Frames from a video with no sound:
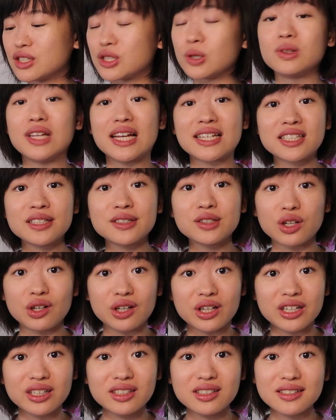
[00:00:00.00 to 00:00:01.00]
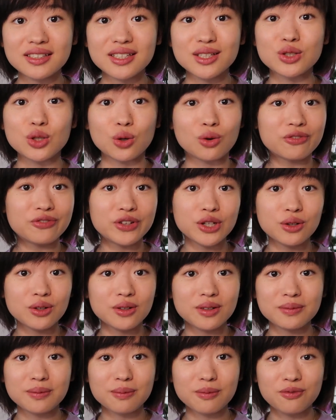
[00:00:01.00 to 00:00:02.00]
So lesson learned, don't
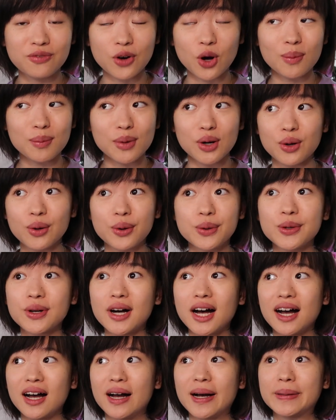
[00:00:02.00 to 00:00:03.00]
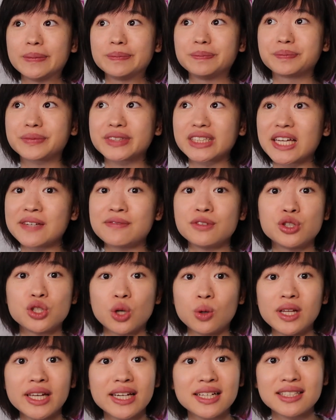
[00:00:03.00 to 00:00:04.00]
feel FOMO. If you
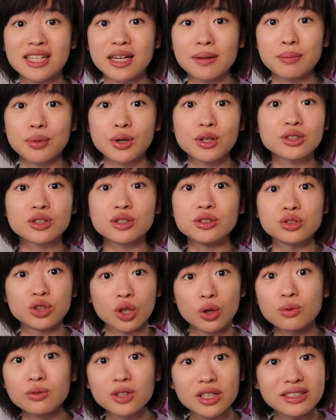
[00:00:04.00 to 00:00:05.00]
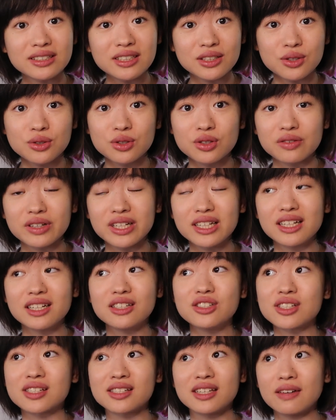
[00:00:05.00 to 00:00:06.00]
don't like a damn book, don't continue to read
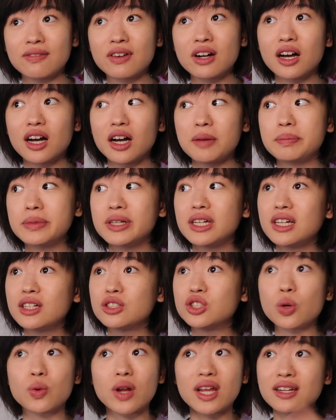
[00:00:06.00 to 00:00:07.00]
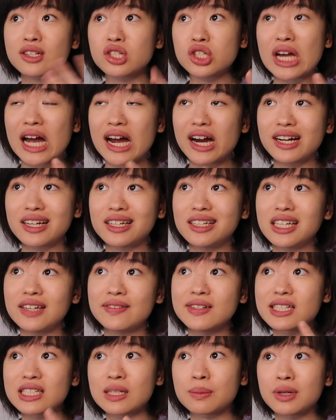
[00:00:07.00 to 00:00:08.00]
it. Just give it up, donate it to charity, give
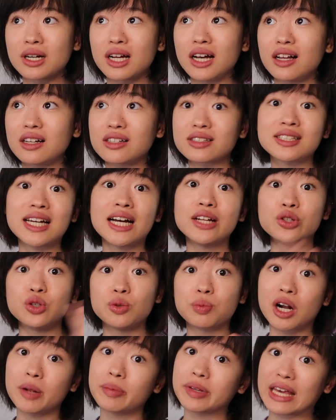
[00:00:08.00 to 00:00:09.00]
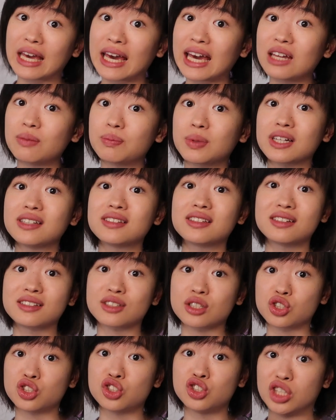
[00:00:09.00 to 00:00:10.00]
it to someone else that you probably hate because it
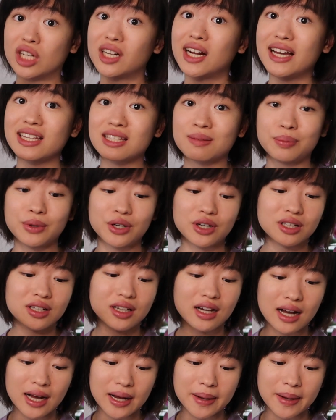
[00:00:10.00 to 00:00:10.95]
is a shit ass book.